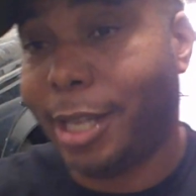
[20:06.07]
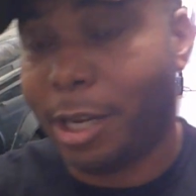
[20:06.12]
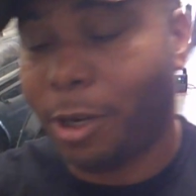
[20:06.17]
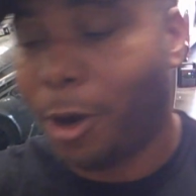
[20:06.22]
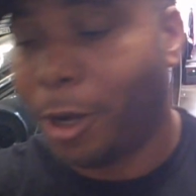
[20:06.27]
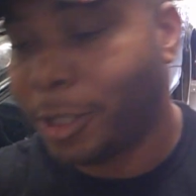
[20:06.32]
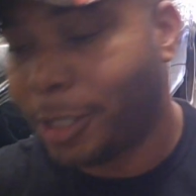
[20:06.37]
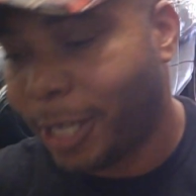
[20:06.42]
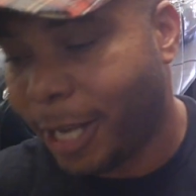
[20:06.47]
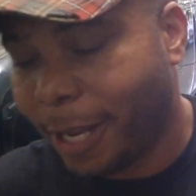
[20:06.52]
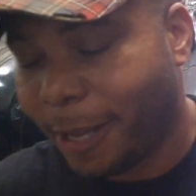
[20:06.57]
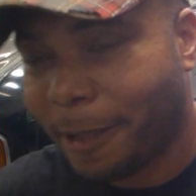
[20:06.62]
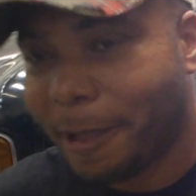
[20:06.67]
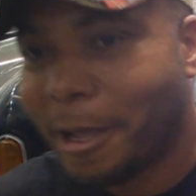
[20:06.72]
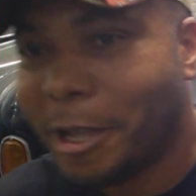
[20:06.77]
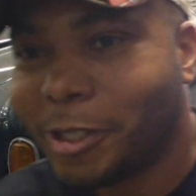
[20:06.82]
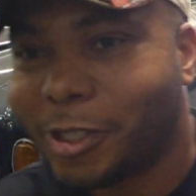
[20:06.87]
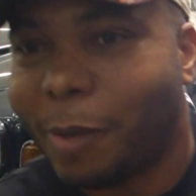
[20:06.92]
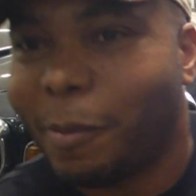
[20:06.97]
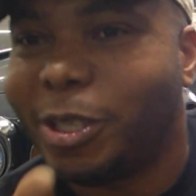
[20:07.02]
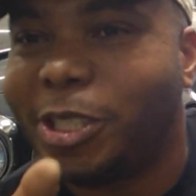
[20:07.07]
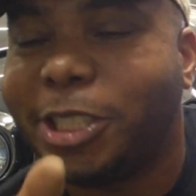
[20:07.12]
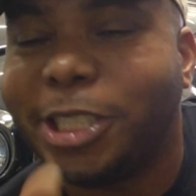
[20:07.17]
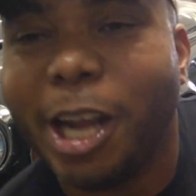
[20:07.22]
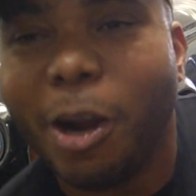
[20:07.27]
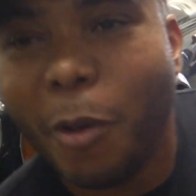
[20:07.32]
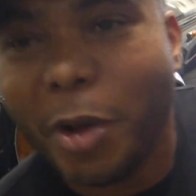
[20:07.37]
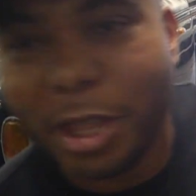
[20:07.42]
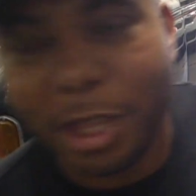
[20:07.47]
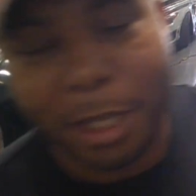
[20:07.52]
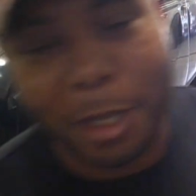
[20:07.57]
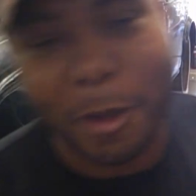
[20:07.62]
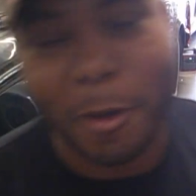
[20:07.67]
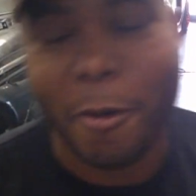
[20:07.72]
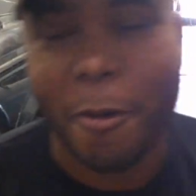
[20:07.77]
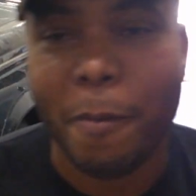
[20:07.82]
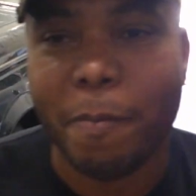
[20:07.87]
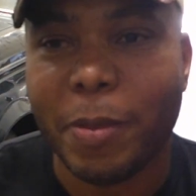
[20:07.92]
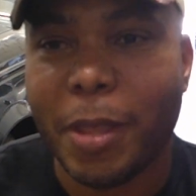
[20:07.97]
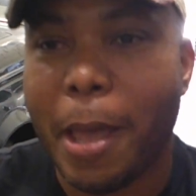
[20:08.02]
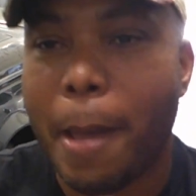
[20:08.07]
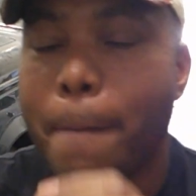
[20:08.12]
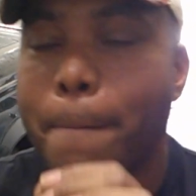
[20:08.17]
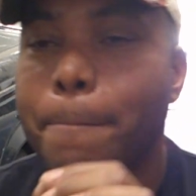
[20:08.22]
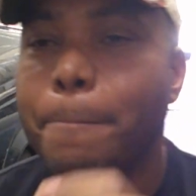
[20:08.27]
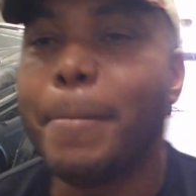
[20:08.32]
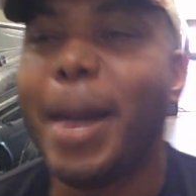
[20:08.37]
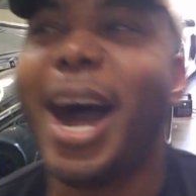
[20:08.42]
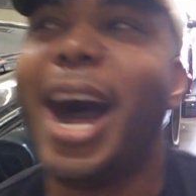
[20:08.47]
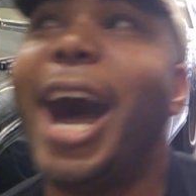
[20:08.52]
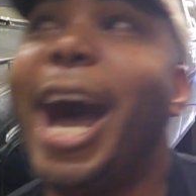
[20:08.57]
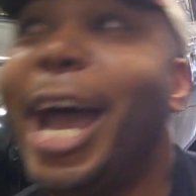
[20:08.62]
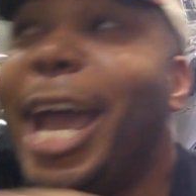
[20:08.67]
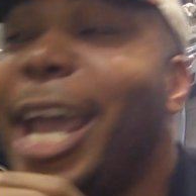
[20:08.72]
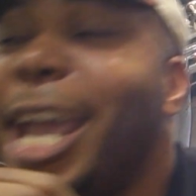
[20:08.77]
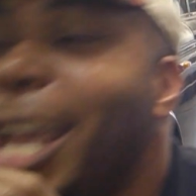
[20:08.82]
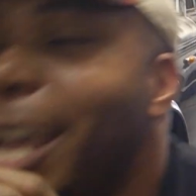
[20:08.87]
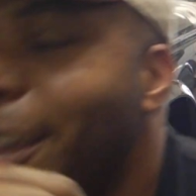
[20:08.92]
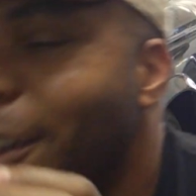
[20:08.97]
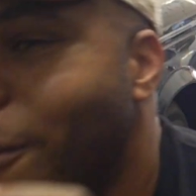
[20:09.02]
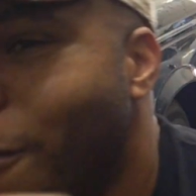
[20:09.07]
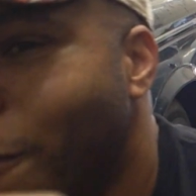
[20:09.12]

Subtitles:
later on today. So I'm going to share with you my